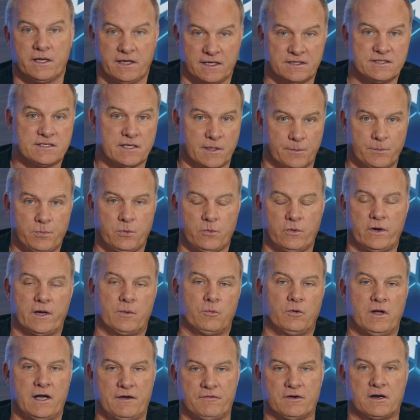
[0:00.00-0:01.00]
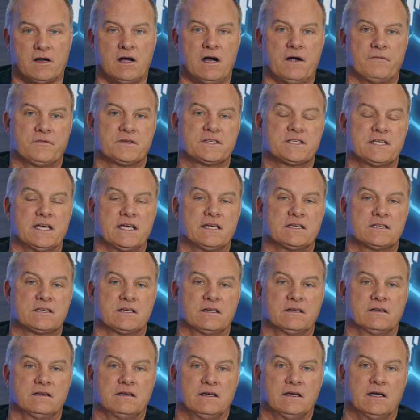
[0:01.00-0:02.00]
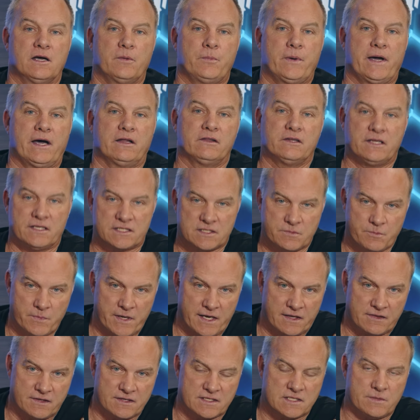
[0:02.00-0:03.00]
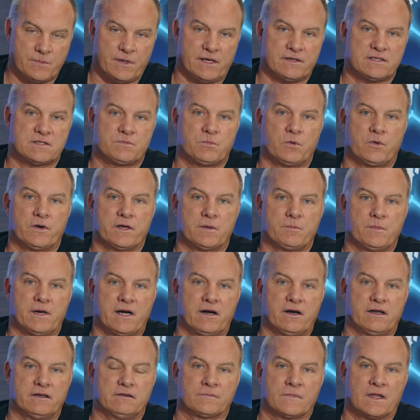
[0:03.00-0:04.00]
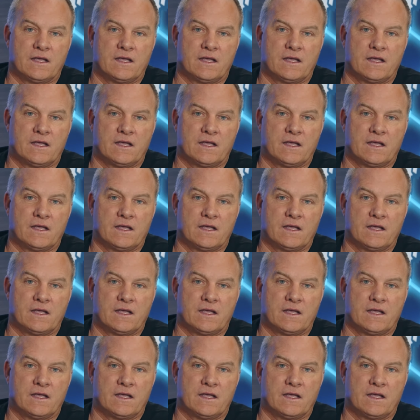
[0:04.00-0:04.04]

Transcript: at some point, we'll have a conversation about, let's make this about sporting merit.